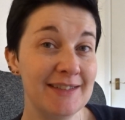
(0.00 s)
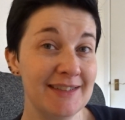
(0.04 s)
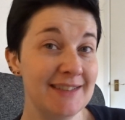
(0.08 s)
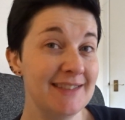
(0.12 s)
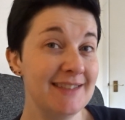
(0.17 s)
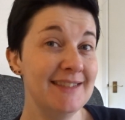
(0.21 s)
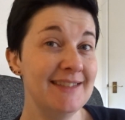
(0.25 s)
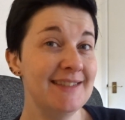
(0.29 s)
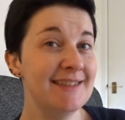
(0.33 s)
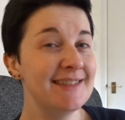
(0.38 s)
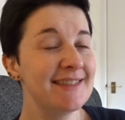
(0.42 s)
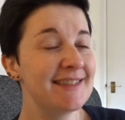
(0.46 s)

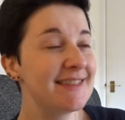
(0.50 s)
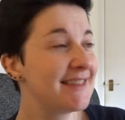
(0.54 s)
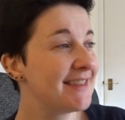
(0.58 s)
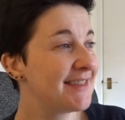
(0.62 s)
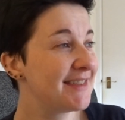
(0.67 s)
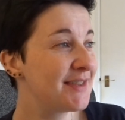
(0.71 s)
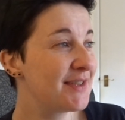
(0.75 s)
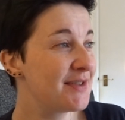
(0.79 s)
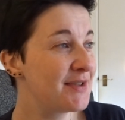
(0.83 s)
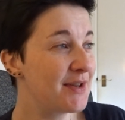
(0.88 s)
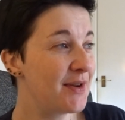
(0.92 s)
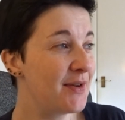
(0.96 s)

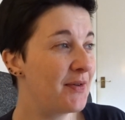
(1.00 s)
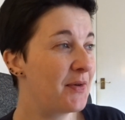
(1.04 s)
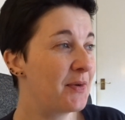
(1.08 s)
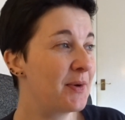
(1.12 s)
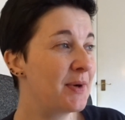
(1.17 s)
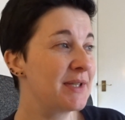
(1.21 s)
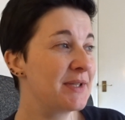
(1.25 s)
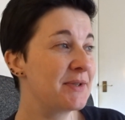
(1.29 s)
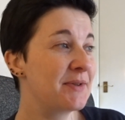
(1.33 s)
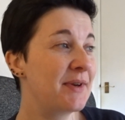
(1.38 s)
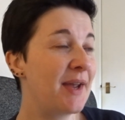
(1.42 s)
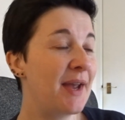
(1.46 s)
it's just over a
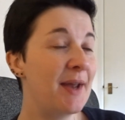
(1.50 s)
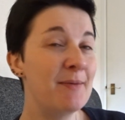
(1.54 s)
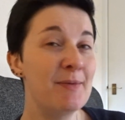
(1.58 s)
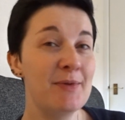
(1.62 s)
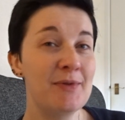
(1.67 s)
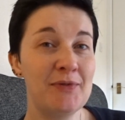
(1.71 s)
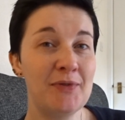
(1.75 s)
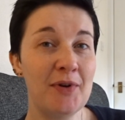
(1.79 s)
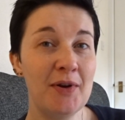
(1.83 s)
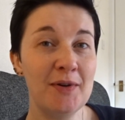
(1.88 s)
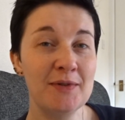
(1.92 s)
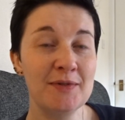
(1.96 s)
week till Game
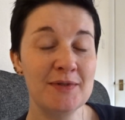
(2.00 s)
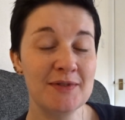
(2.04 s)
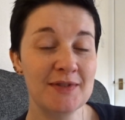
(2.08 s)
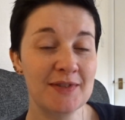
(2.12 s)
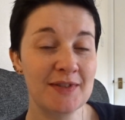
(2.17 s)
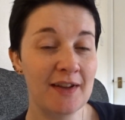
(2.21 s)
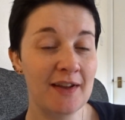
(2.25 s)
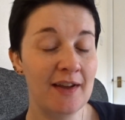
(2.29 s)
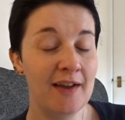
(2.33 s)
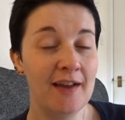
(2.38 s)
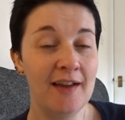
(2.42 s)
of Thrones.